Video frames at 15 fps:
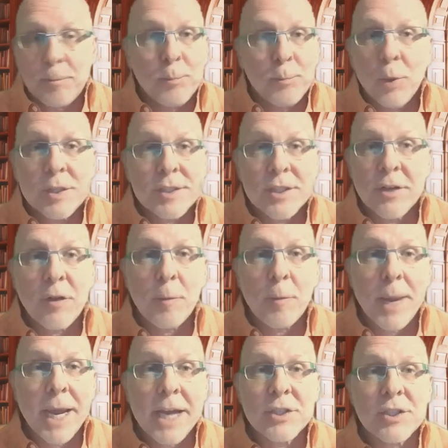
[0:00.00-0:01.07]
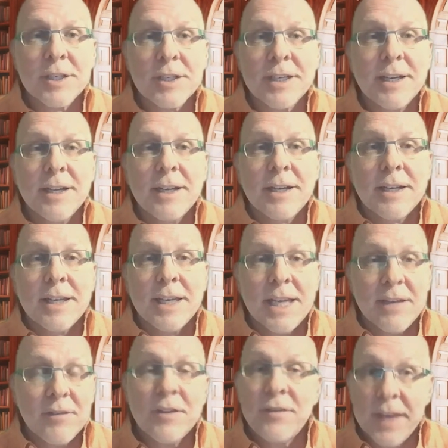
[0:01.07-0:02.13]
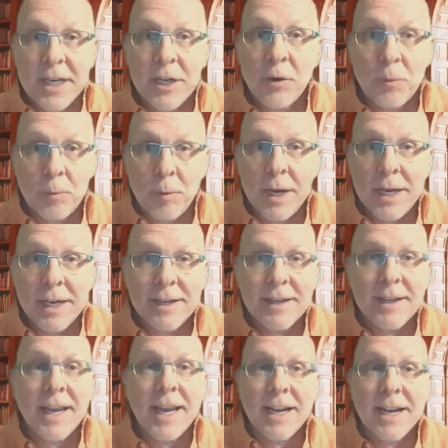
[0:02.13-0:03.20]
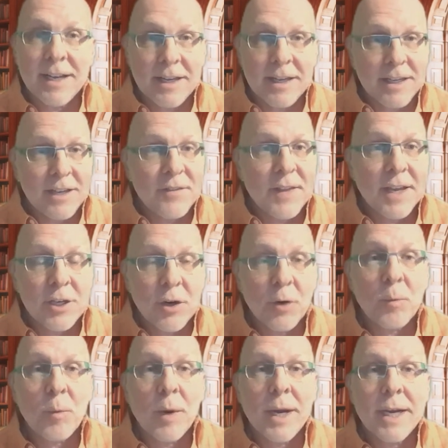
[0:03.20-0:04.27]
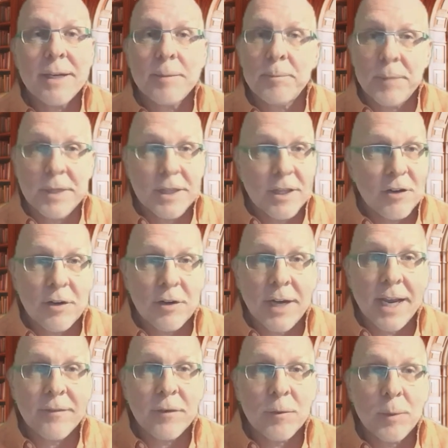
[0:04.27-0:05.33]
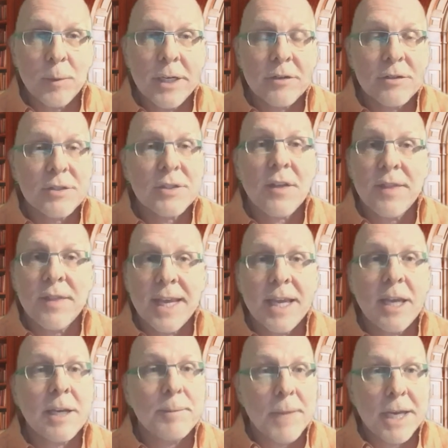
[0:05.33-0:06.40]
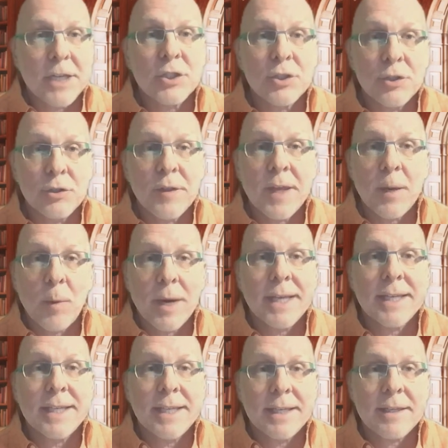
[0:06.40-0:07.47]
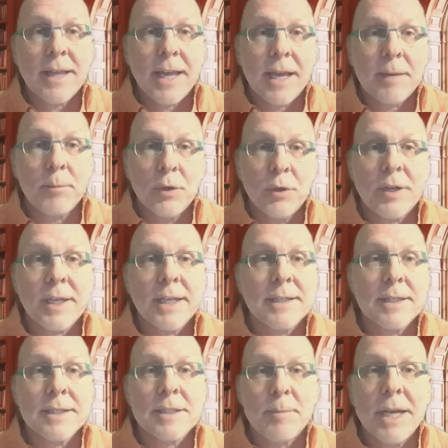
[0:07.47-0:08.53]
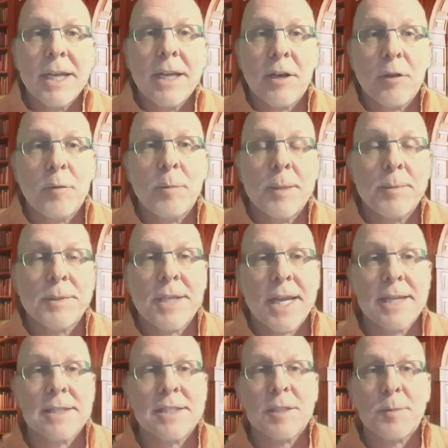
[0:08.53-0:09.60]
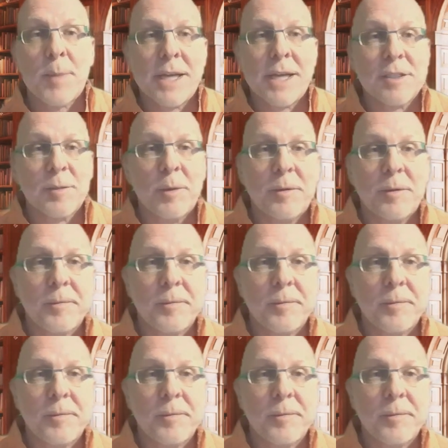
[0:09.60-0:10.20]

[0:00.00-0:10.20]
books are their passion, even if they don't write. And if they don't write, but they're avid readers, they make sure they want to get that book into as many other people's hands as possible.